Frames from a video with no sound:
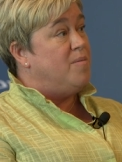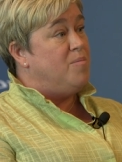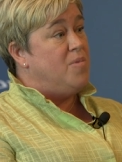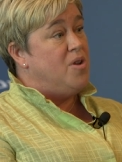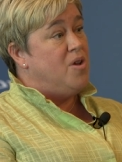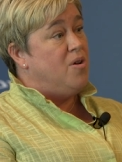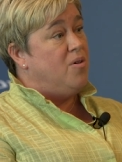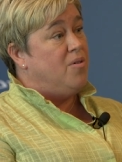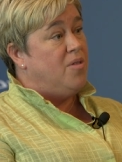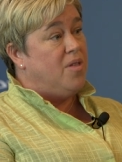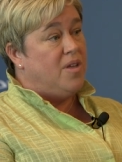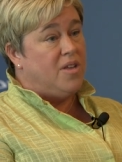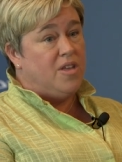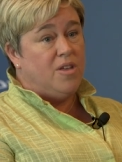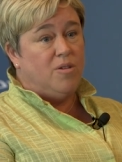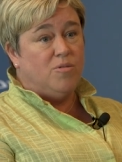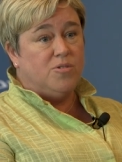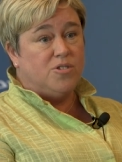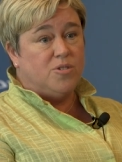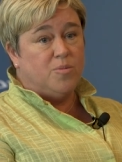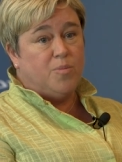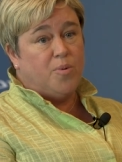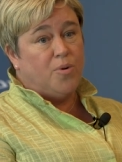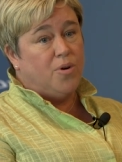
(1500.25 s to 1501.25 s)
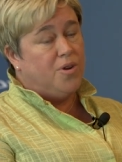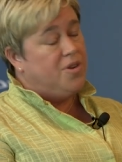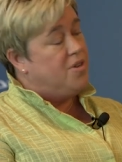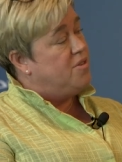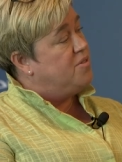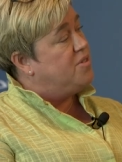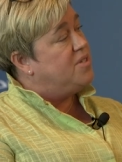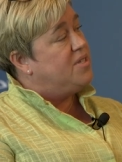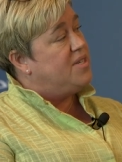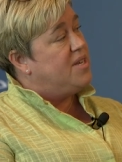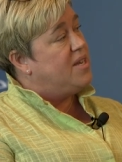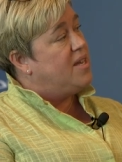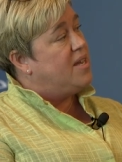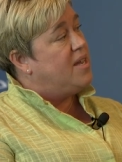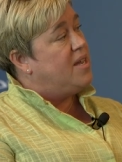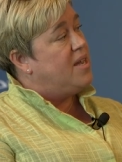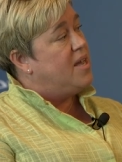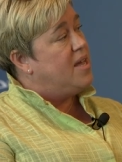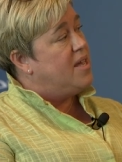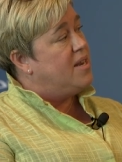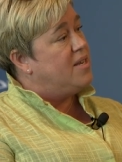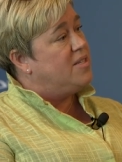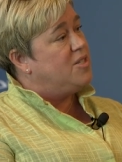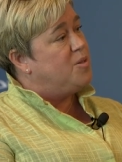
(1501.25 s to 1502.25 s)
them know that you support UC.
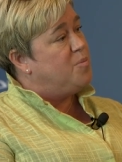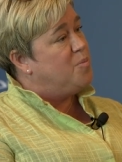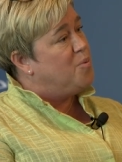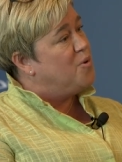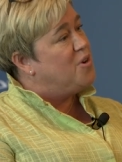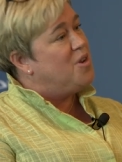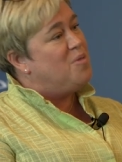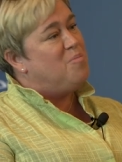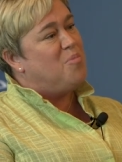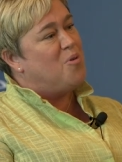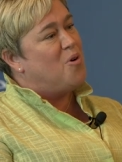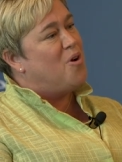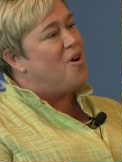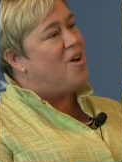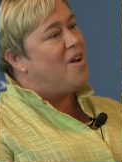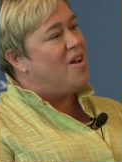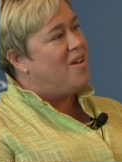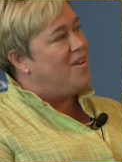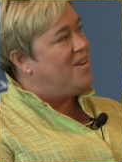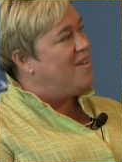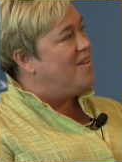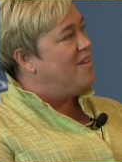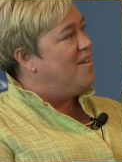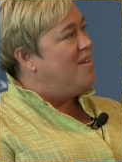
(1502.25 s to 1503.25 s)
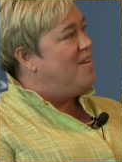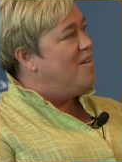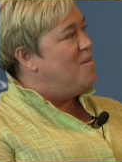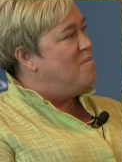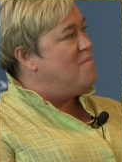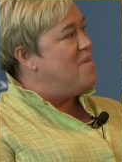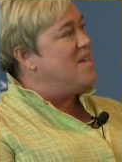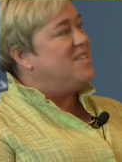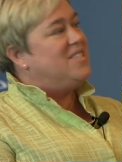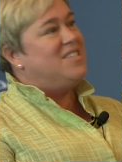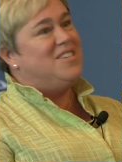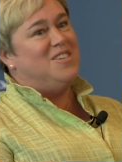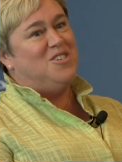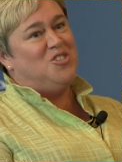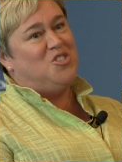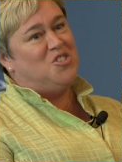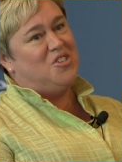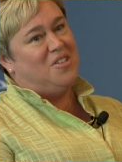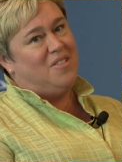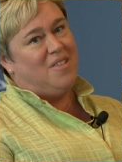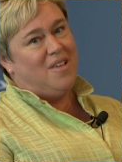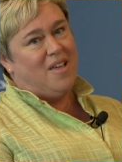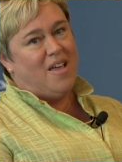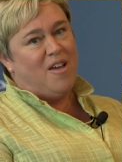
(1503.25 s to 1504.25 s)
And it's a pretty broad message.
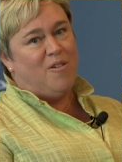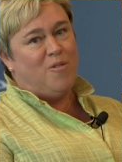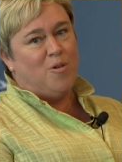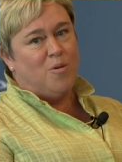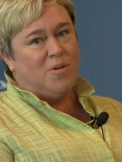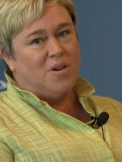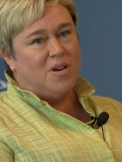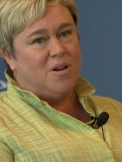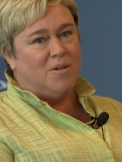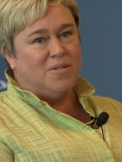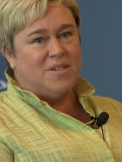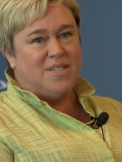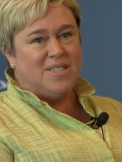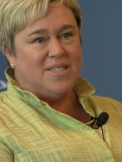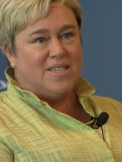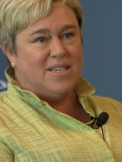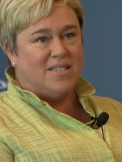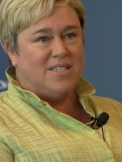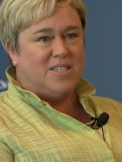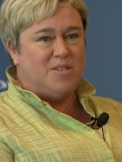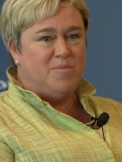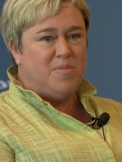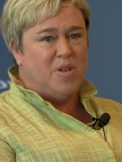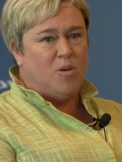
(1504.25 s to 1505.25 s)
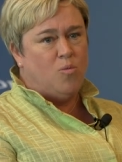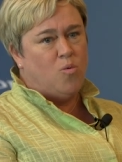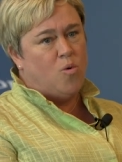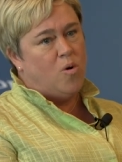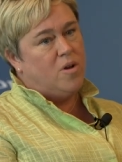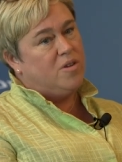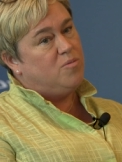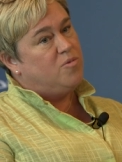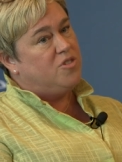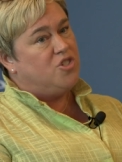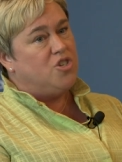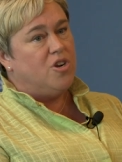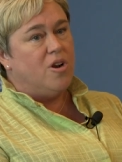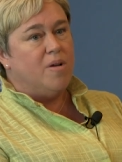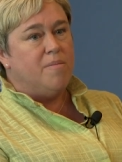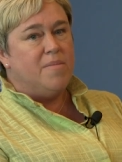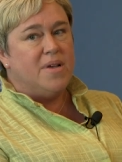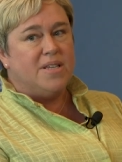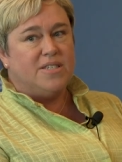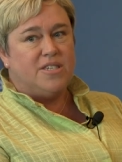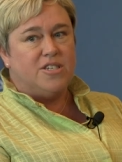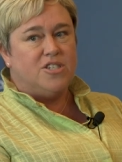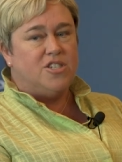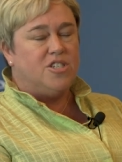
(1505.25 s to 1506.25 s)
I think everyone always says to me, what should our
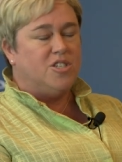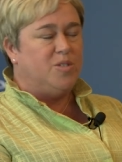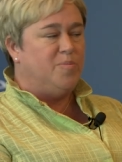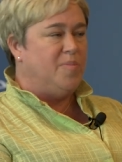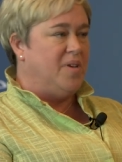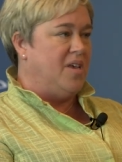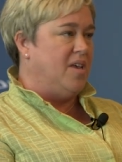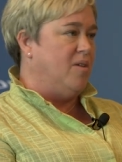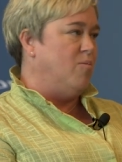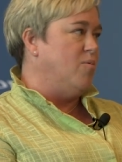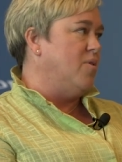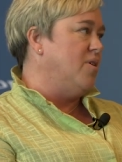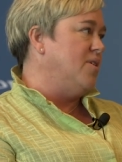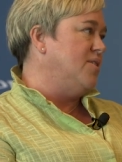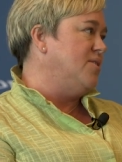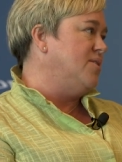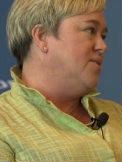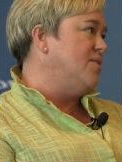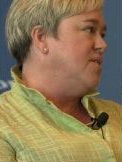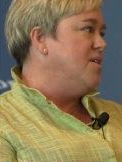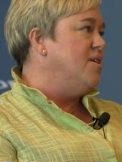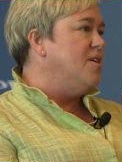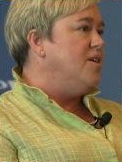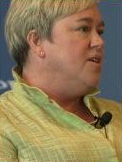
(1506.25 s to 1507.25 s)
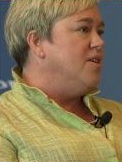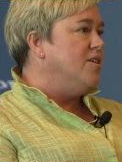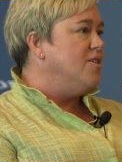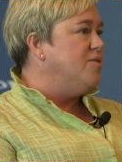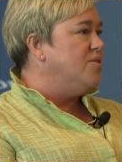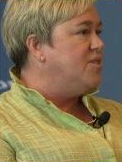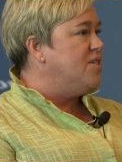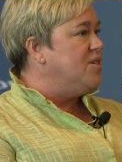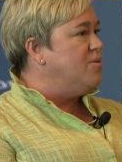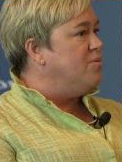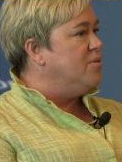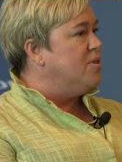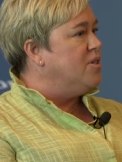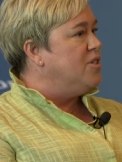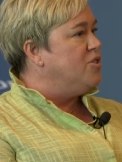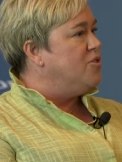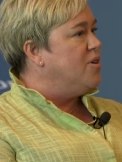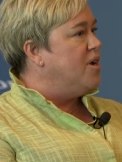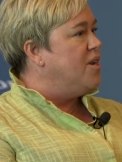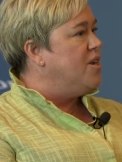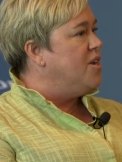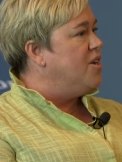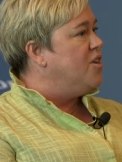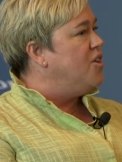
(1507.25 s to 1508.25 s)
messages be? What is UC really
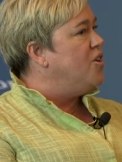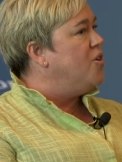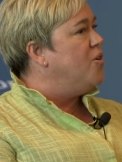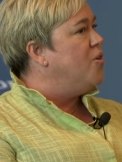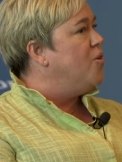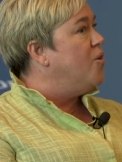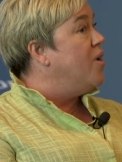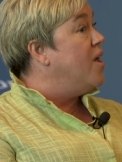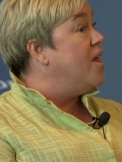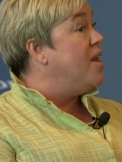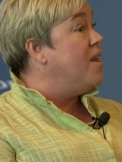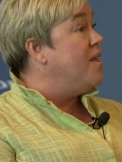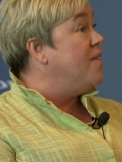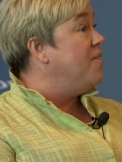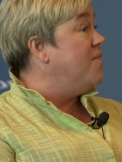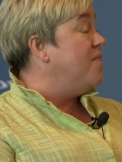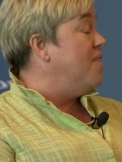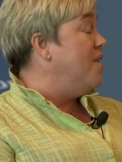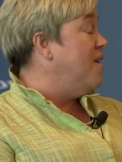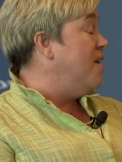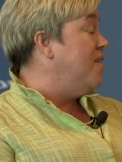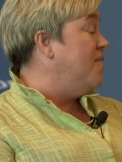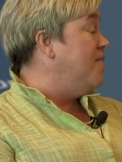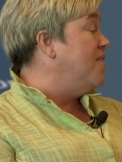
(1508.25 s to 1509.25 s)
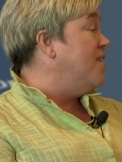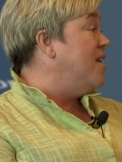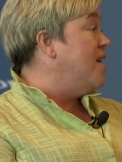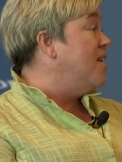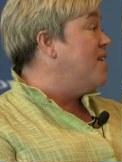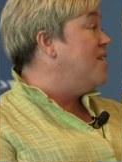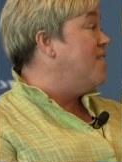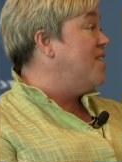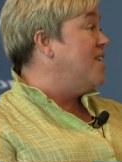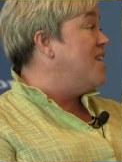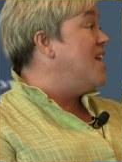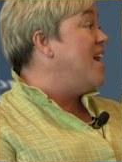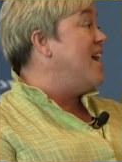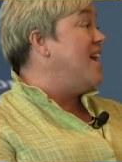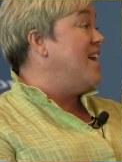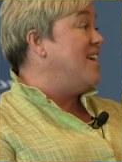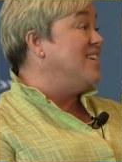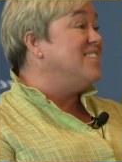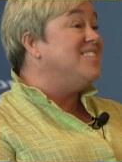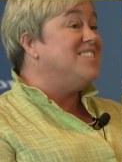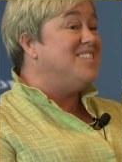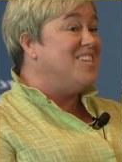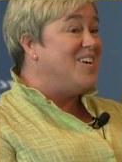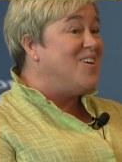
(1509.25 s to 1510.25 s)
trying to do? And at, at the end of the day,
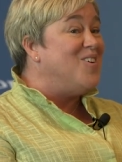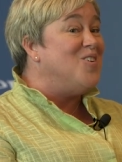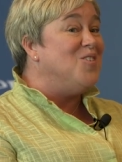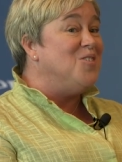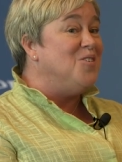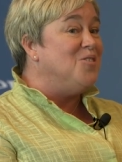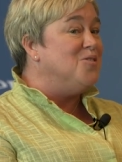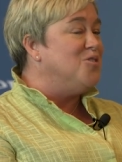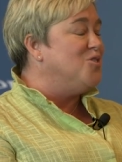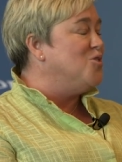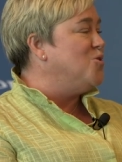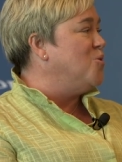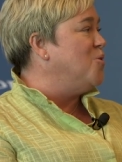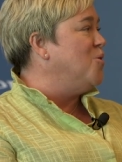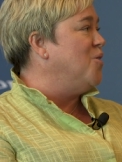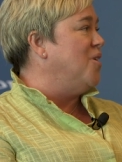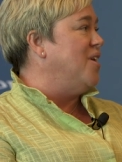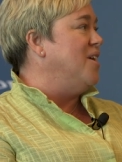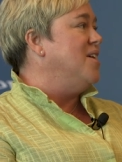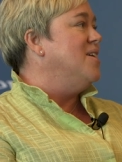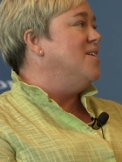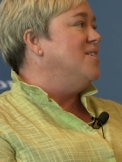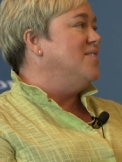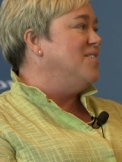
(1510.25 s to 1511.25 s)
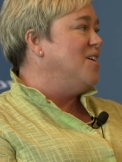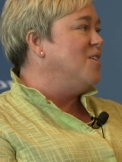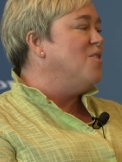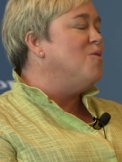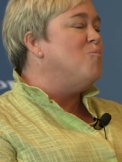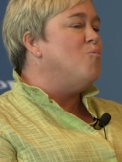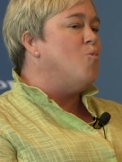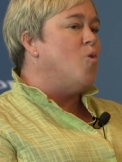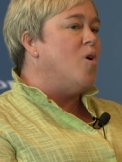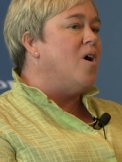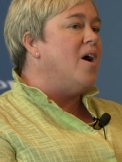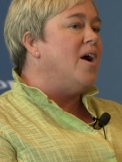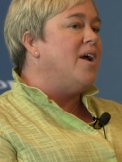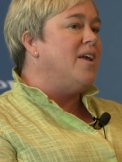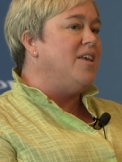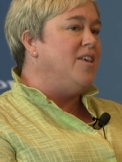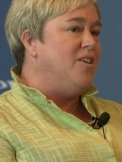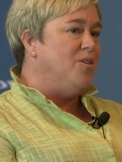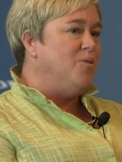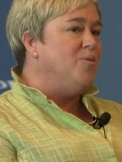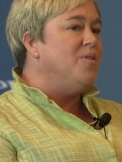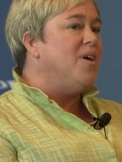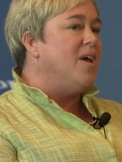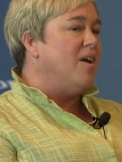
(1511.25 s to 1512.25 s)
it's tell your story. Tell them why
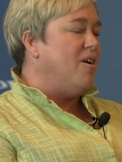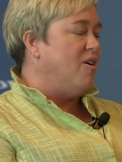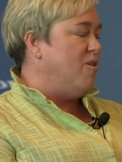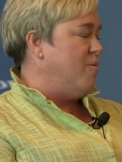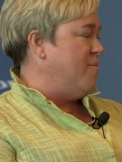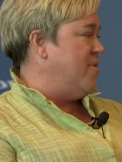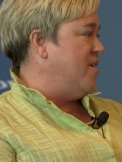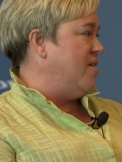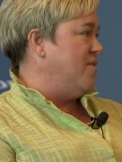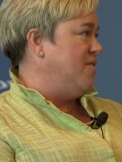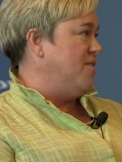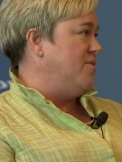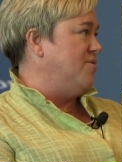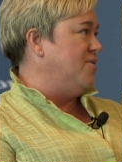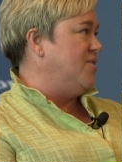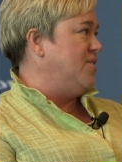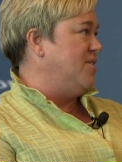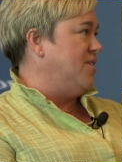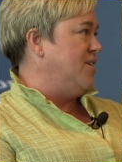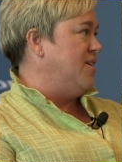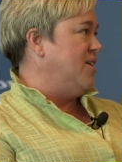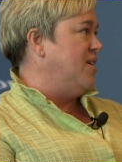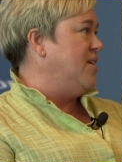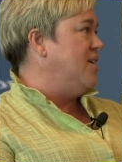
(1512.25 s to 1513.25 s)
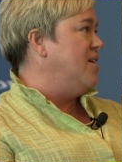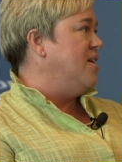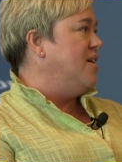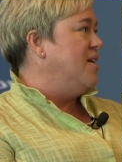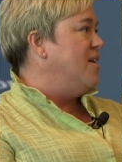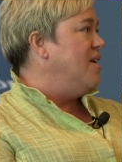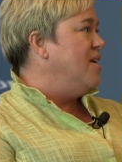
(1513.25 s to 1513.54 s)
you care about UC